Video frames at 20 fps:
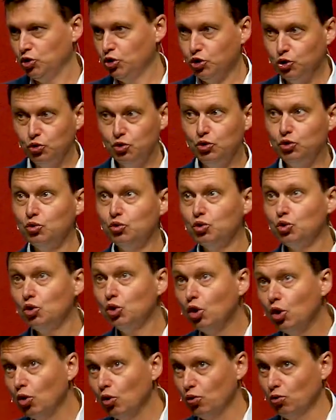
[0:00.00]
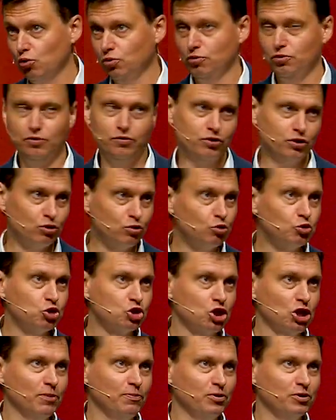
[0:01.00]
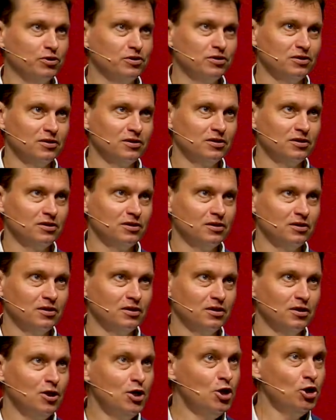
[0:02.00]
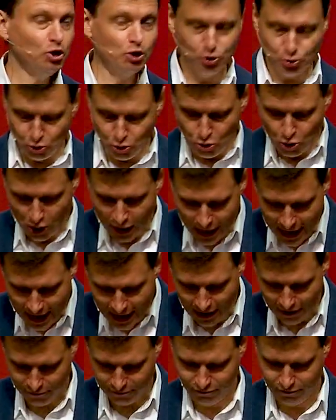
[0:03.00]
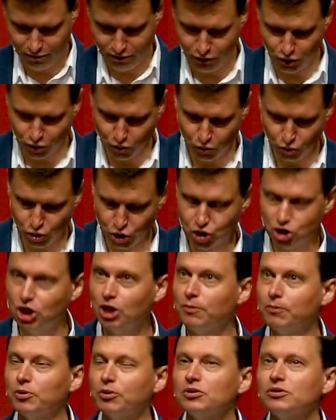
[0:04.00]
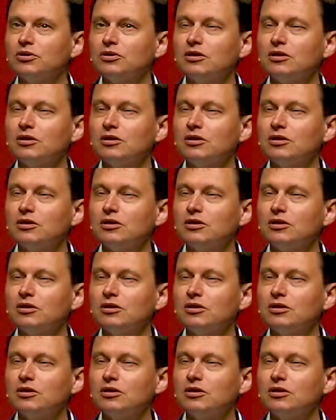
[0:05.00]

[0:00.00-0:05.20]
Do you know the Good Shepherd? Do you have the Good Shepherd?